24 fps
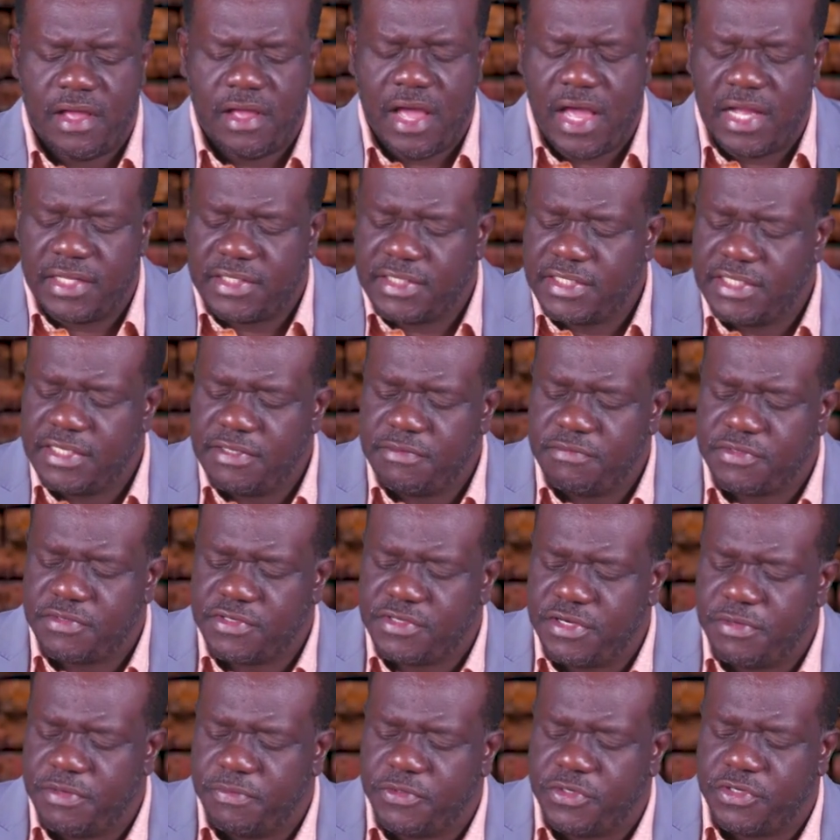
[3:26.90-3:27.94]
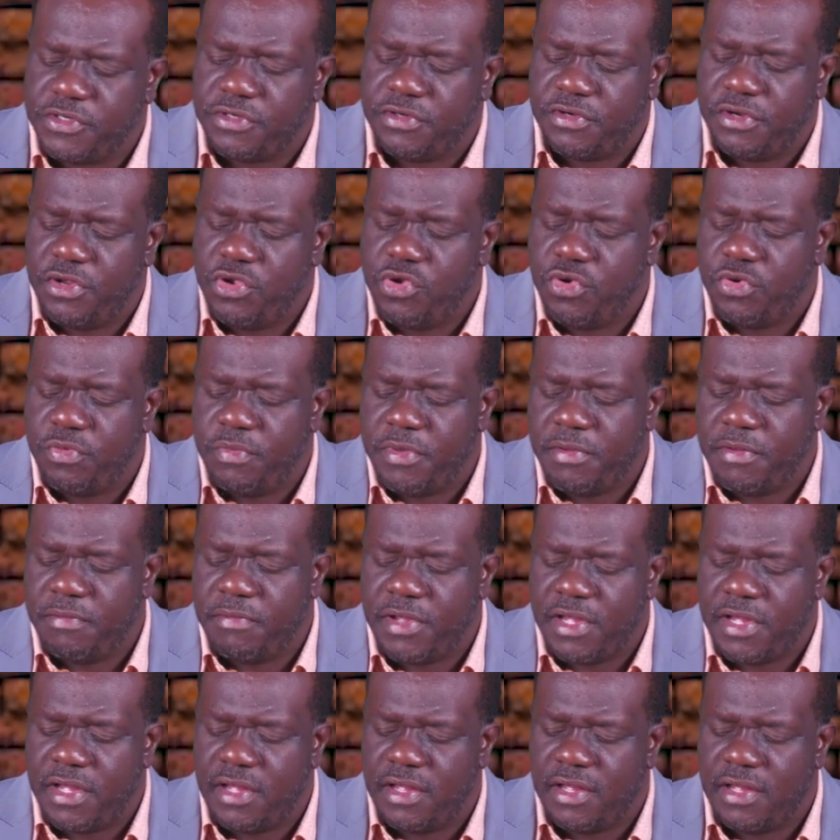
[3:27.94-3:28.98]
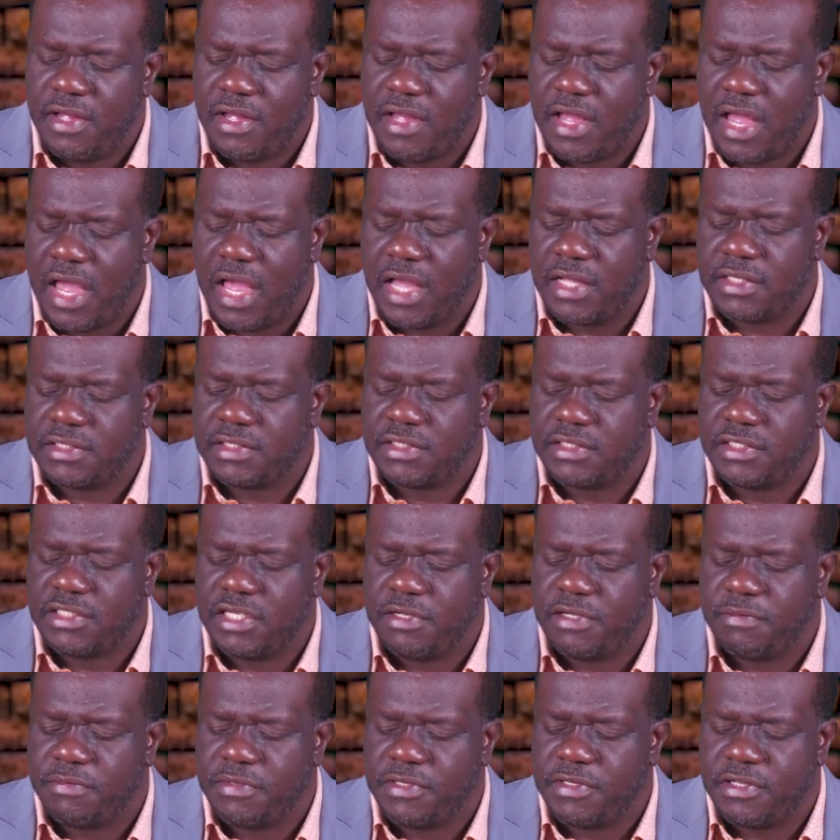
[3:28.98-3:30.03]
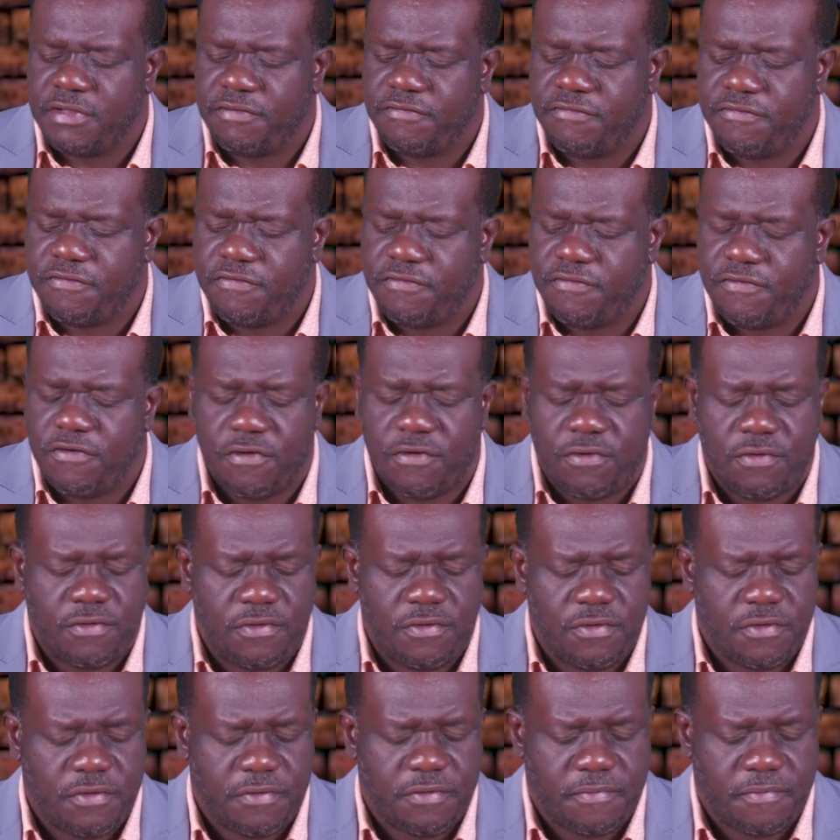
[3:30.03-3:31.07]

part in scripture, you remember Acts chapter 4.